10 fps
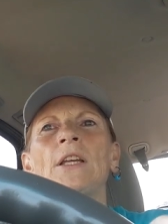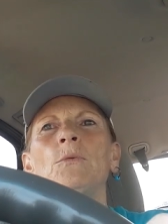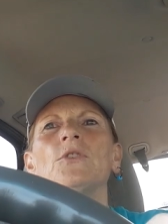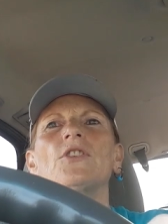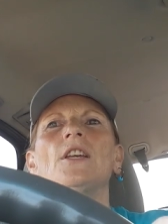he
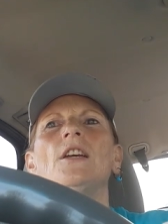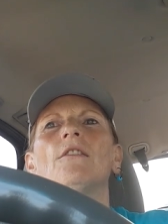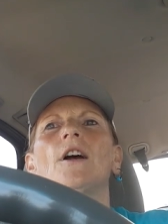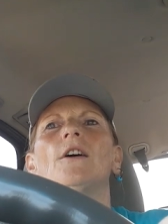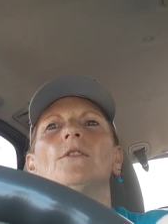was a
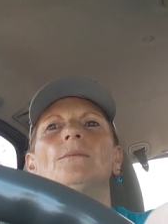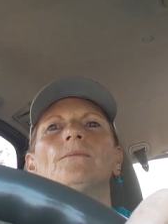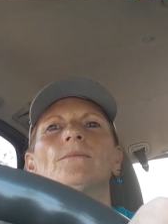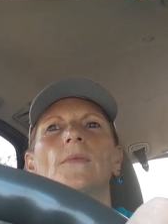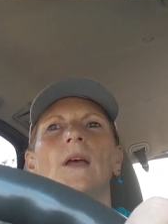hero,
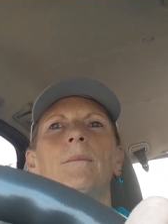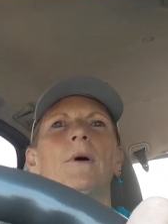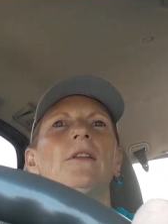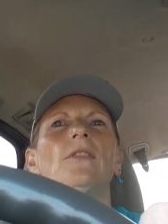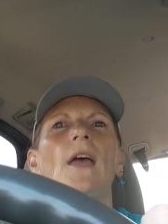
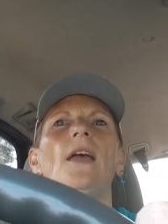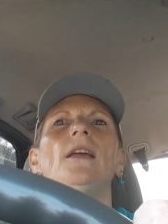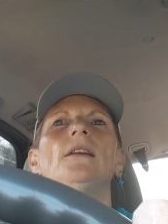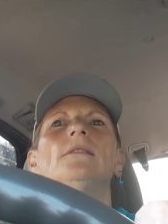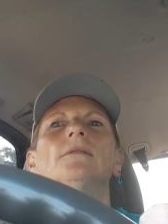but they